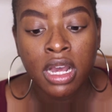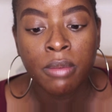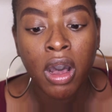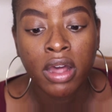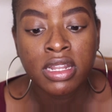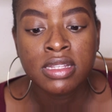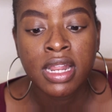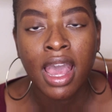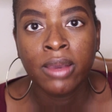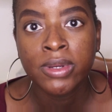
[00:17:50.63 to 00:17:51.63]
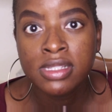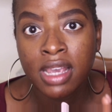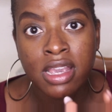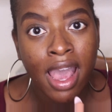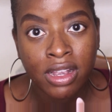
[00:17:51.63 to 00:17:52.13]
But honestly, I would
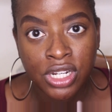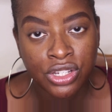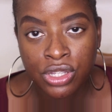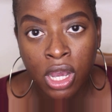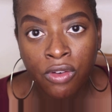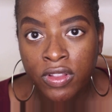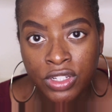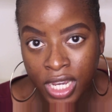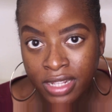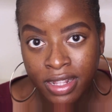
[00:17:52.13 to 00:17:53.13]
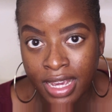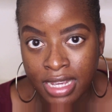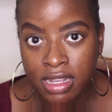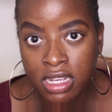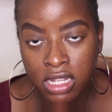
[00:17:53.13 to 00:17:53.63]
say actually just go for the shade that
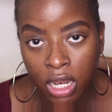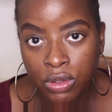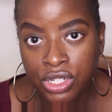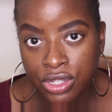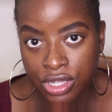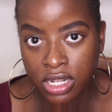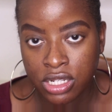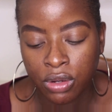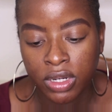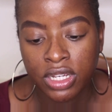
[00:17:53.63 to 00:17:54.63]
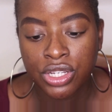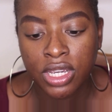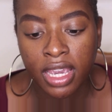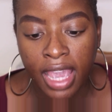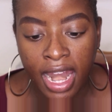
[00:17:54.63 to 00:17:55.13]
is as close to your skin tone as you
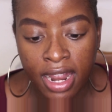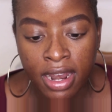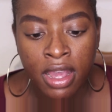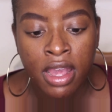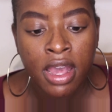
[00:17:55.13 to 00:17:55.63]
can get it.